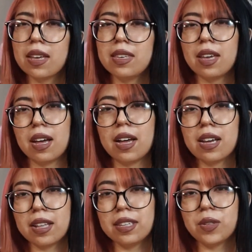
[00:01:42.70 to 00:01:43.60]
Yeah, I
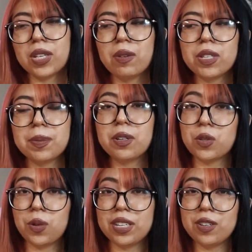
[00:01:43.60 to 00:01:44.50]
got these when I was about
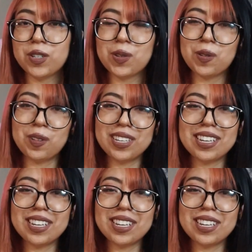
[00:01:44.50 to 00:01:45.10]
20 years old.